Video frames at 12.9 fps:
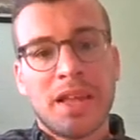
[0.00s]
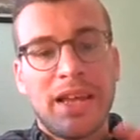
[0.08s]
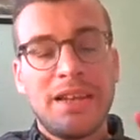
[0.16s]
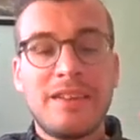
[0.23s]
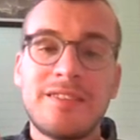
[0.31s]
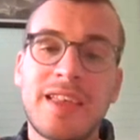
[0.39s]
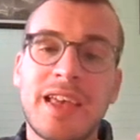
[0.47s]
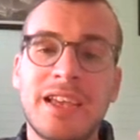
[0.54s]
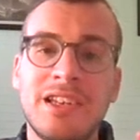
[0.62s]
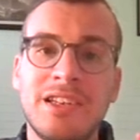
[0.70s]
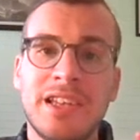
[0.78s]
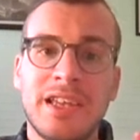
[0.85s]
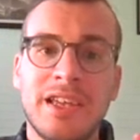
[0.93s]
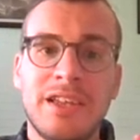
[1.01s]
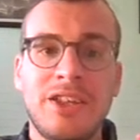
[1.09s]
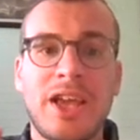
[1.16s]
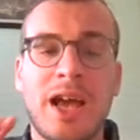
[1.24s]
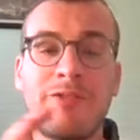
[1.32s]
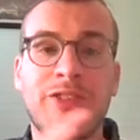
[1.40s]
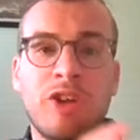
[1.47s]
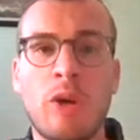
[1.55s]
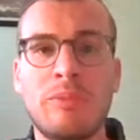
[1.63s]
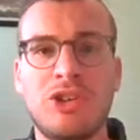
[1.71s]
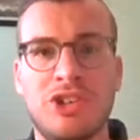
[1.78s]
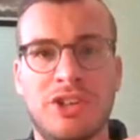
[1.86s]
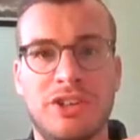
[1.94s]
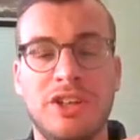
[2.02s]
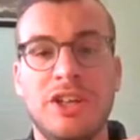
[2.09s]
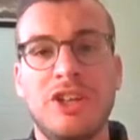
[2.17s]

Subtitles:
In the second year, you have the option.